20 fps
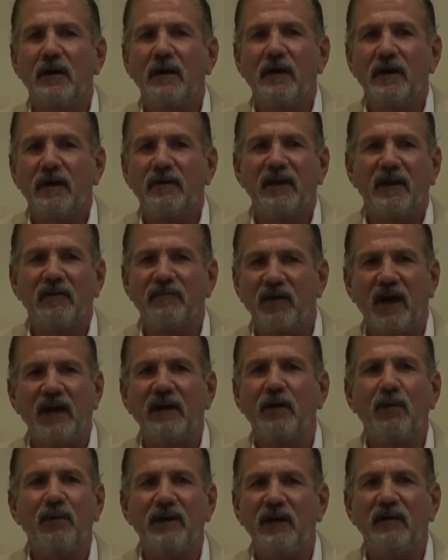that if I
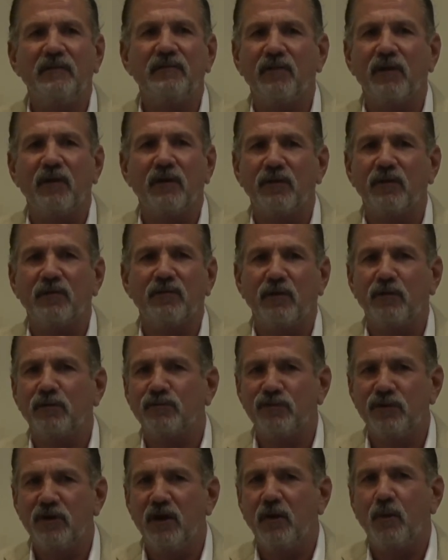go any further,
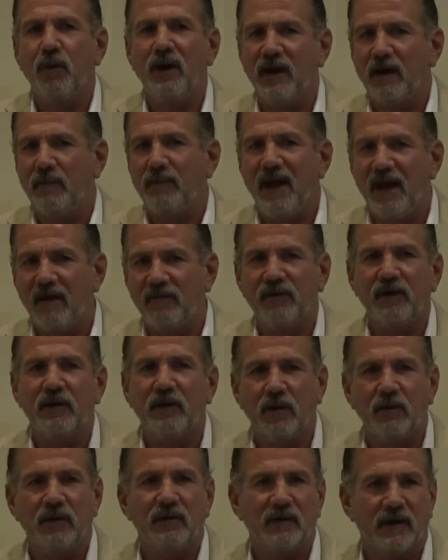there's no way I'm ever
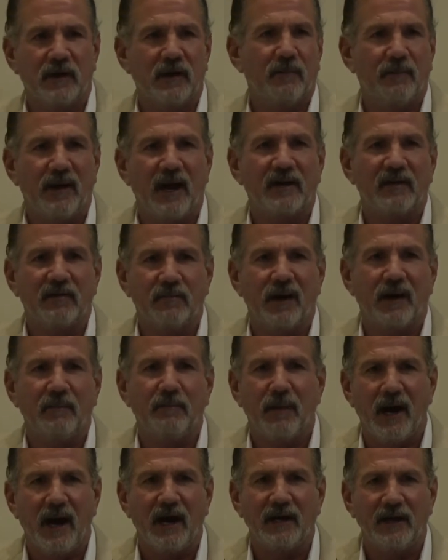going to come back to my
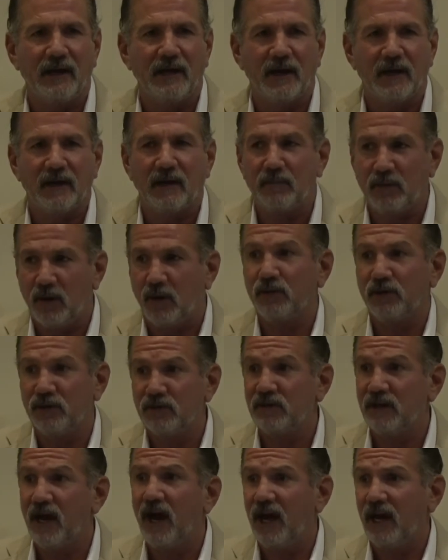body and I'm going
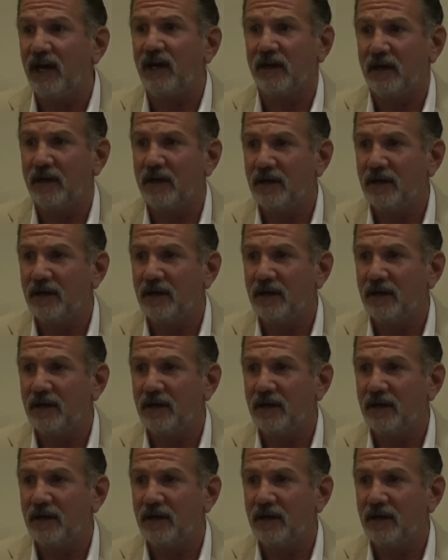to die.